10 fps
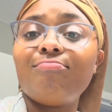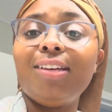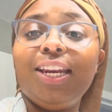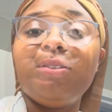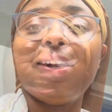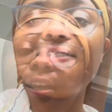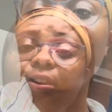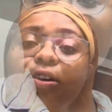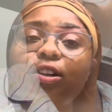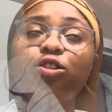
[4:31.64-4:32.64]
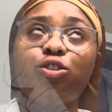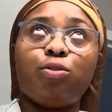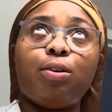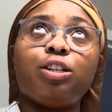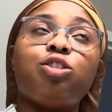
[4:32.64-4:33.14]
Anyway,
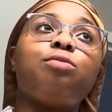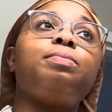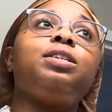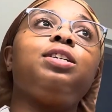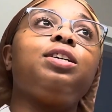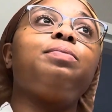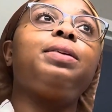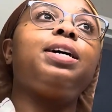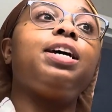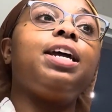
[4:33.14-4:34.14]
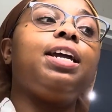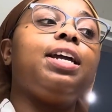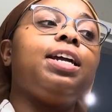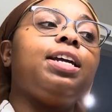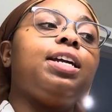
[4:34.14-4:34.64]
8:32. I should be done by
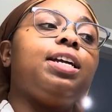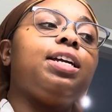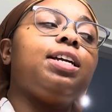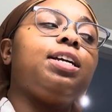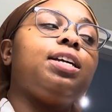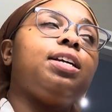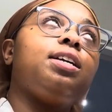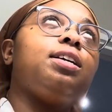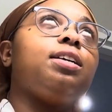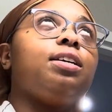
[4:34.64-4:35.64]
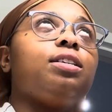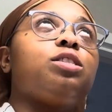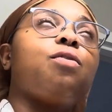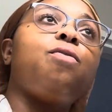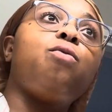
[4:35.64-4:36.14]

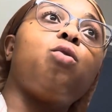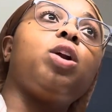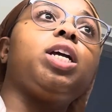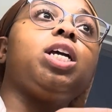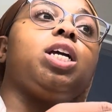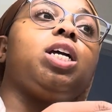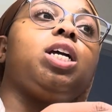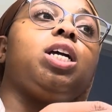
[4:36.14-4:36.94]
8:40.